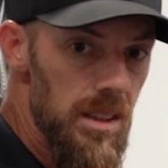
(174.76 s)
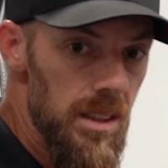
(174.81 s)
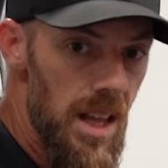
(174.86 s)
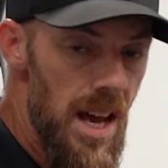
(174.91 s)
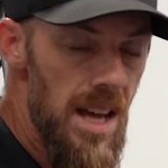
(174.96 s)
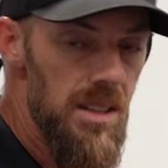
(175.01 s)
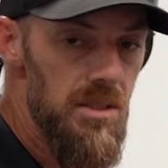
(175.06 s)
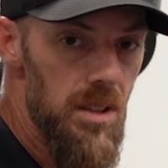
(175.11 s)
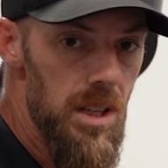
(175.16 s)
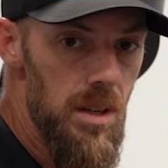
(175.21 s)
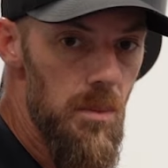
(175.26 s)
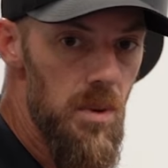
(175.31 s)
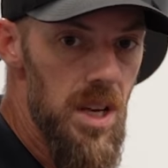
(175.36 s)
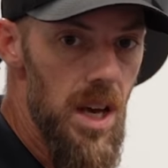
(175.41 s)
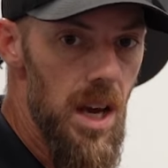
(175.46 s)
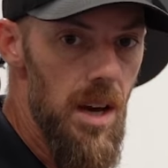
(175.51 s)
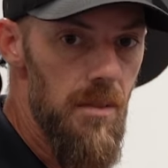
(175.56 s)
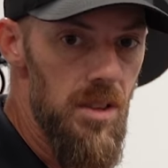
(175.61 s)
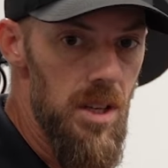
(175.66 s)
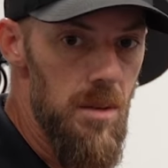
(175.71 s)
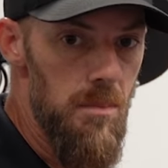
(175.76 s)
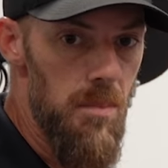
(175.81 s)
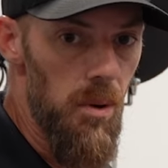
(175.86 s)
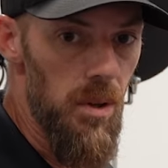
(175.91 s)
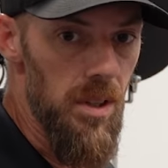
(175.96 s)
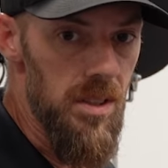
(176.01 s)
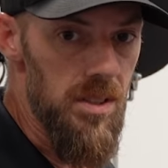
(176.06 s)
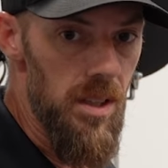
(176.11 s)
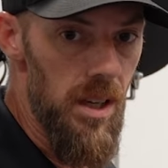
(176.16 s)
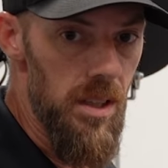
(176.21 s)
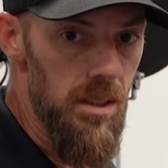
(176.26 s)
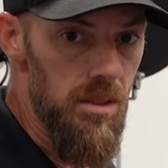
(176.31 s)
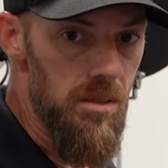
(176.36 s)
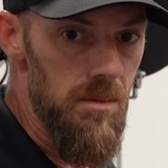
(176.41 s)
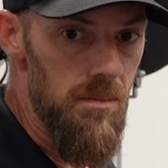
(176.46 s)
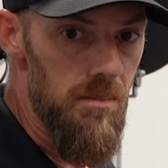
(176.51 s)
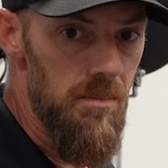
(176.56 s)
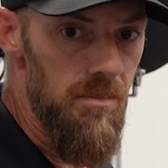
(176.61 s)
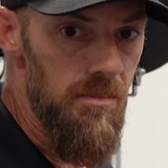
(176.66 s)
Lastly, we have the bullet sense.